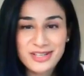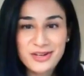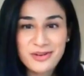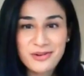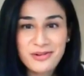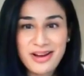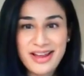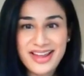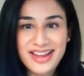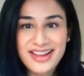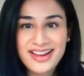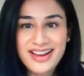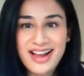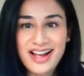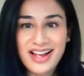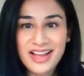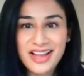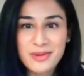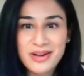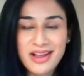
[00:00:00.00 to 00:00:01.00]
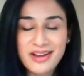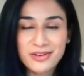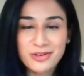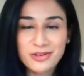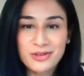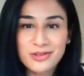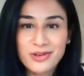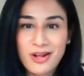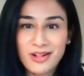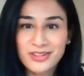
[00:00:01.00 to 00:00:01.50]
Narang. I am an
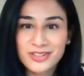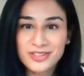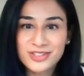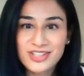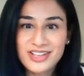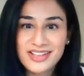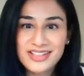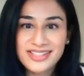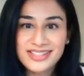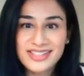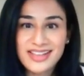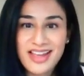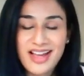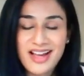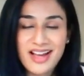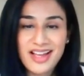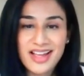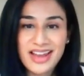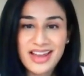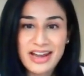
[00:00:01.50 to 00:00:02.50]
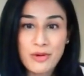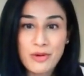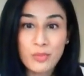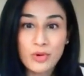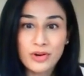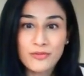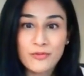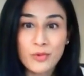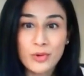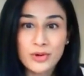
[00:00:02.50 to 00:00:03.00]
endocrinologist and I
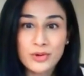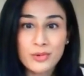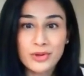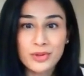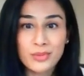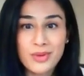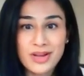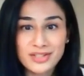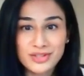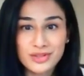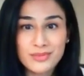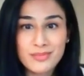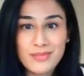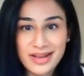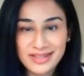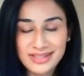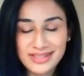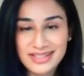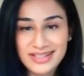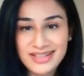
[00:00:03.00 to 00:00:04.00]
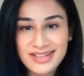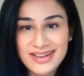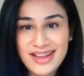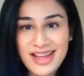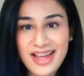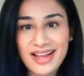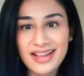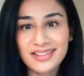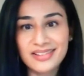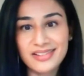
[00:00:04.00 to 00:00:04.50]
work for Northwestern Medicine
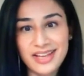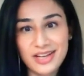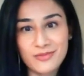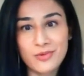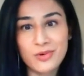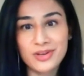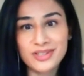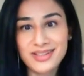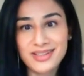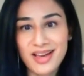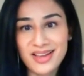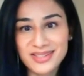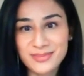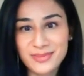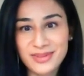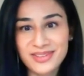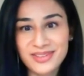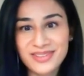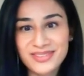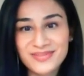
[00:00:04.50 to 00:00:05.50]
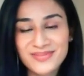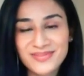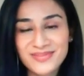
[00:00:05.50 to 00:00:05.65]
at Lake Forest Hospital.